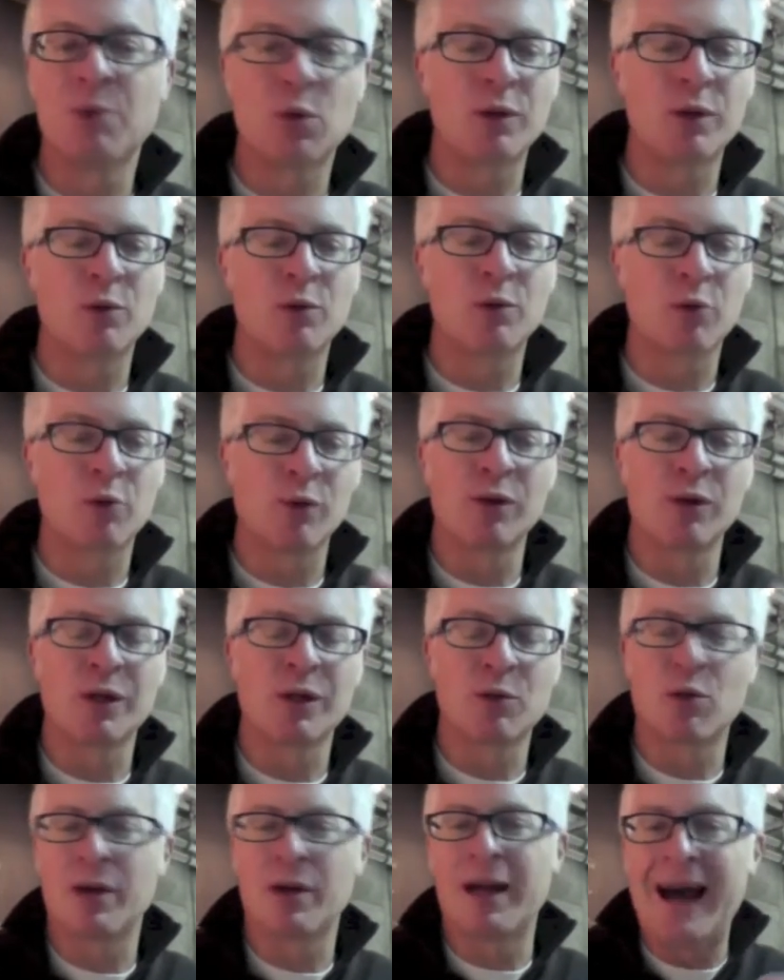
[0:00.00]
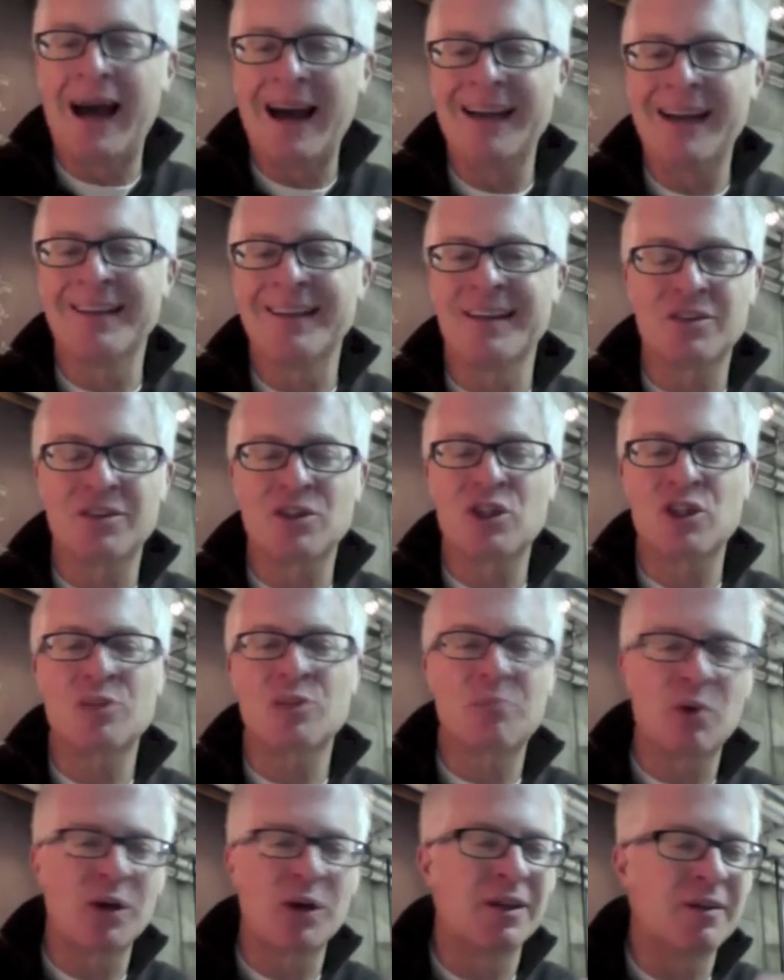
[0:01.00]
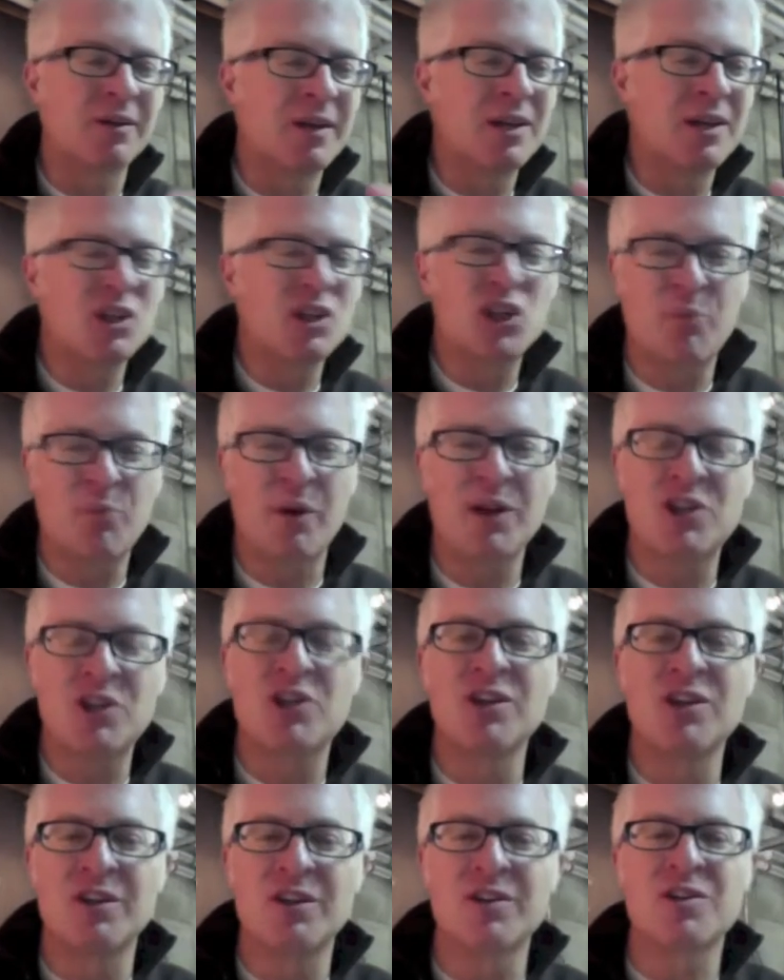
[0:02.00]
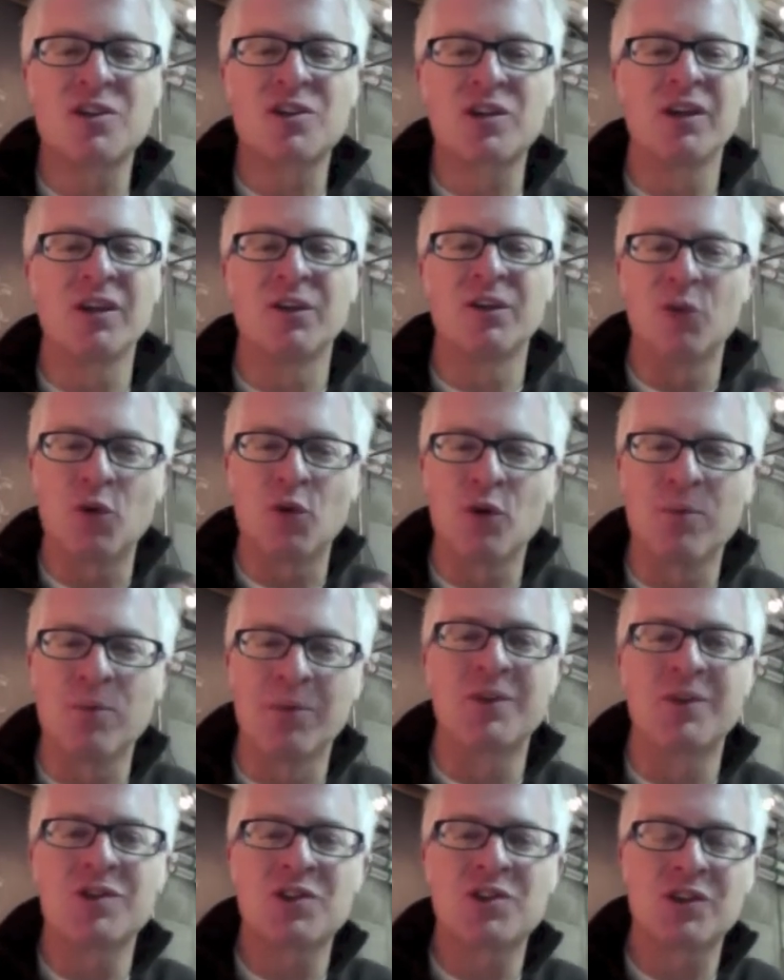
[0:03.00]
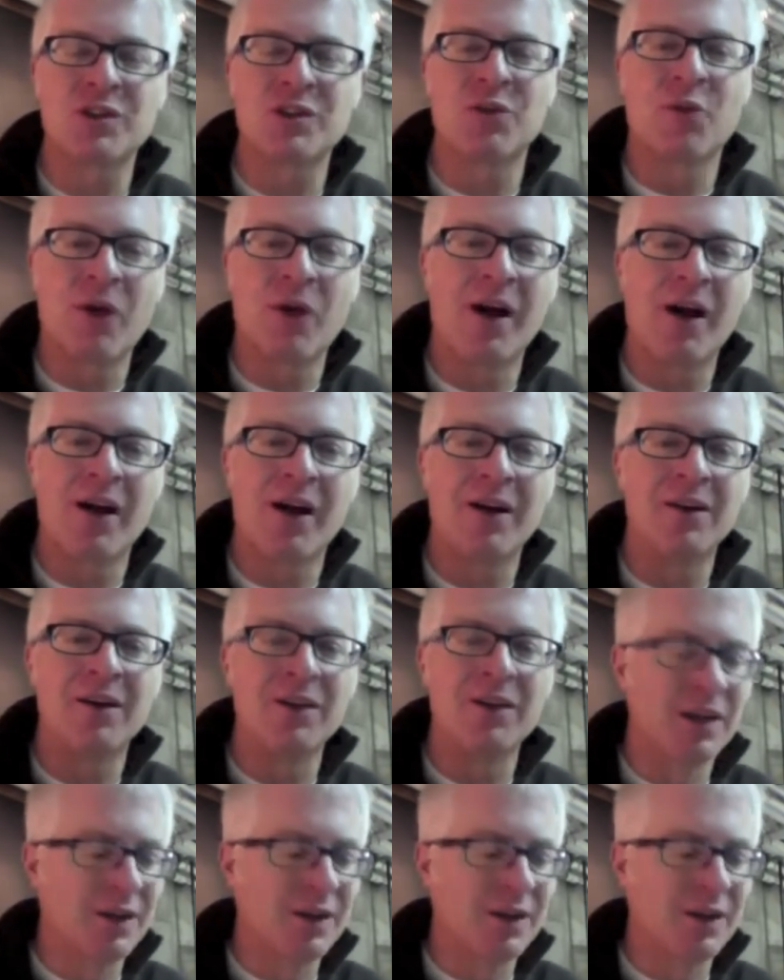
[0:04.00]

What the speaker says: We really want to highlight the spring spiciness and herbalness in the rye.